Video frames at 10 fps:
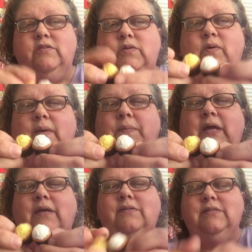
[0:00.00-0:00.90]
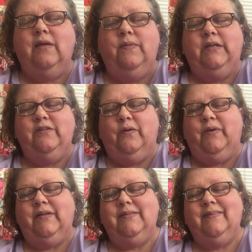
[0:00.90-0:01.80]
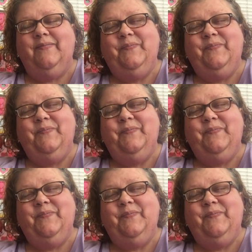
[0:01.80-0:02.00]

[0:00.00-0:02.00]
2 cupcakes and then a donut.